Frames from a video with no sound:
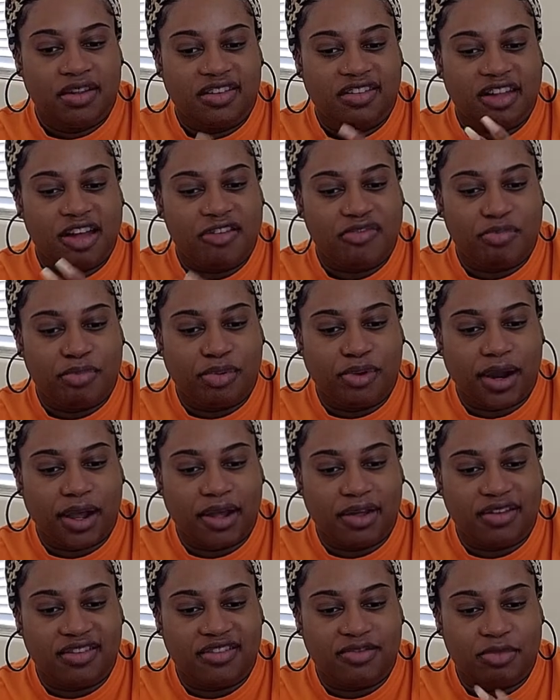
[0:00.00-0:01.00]
soft
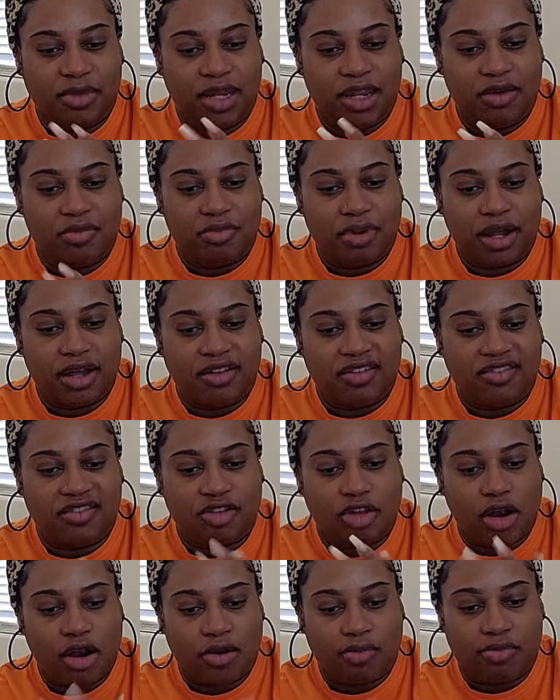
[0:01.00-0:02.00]
browns, medium browns,
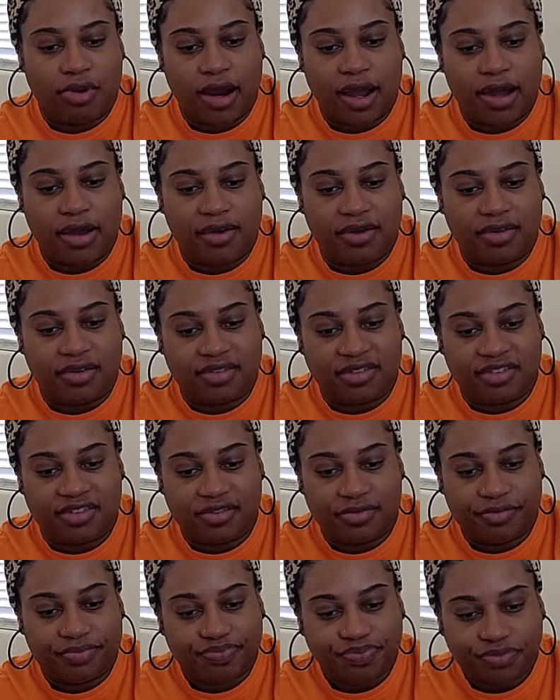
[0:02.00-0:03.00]
dark
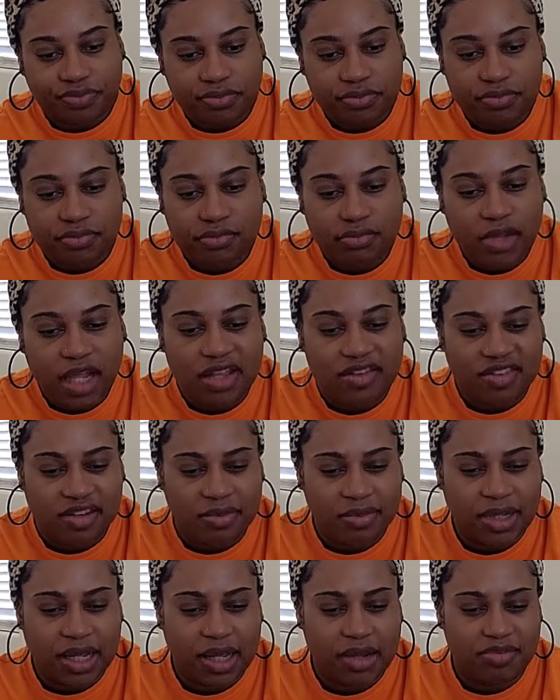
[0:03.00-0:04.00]
browns,
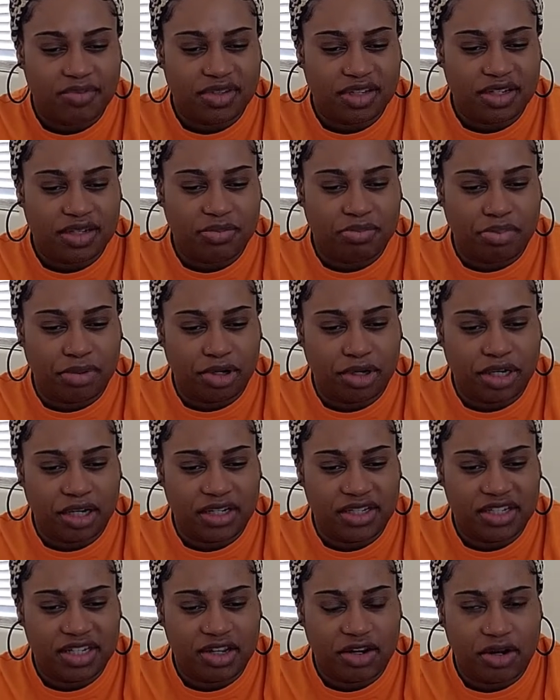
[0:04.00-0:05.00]
sometimes a
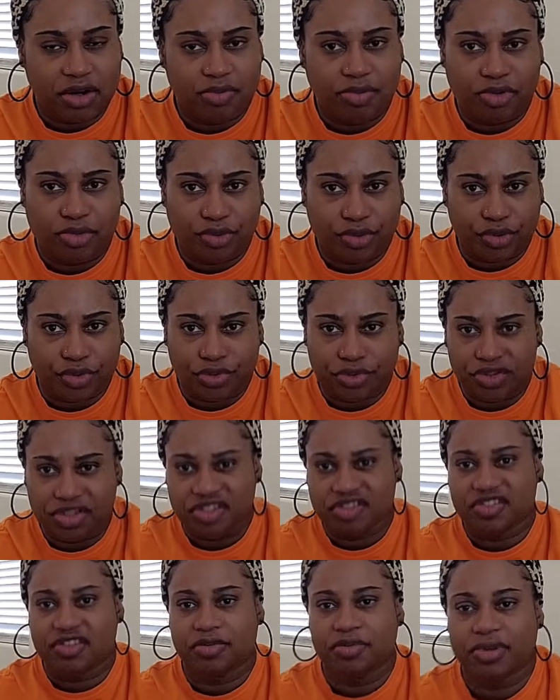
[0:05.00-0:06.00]
burgundy or a maroon,
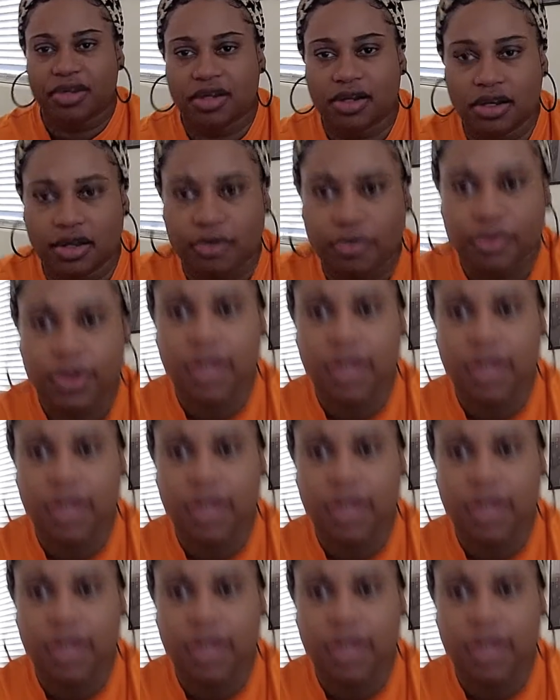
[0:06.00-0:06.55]
just depending on